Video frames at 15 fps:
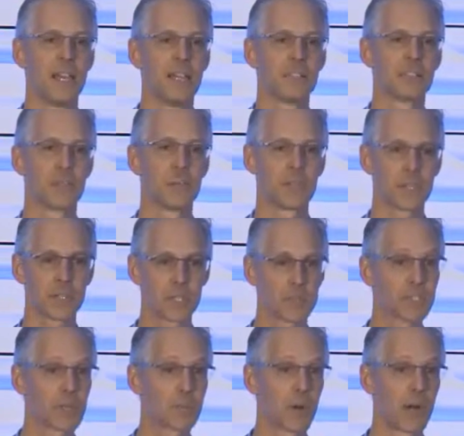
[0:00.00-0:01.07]
So we thought this
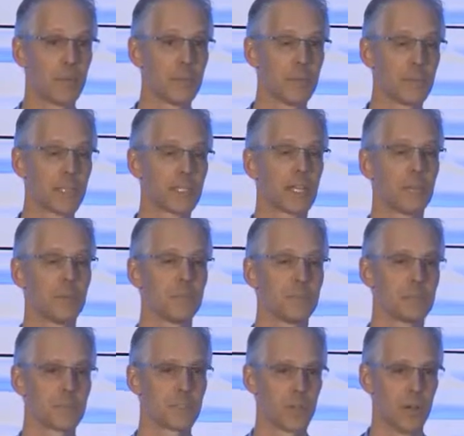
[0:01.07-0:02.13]
was a problem we could help
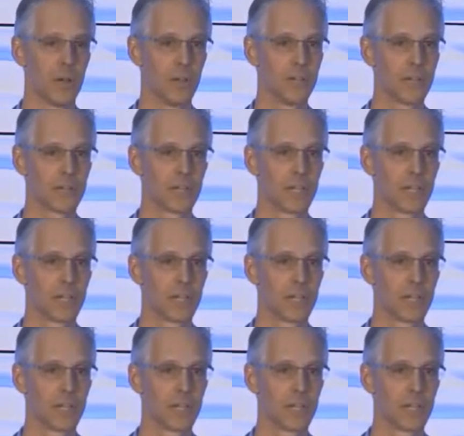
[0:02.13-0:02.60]
solve,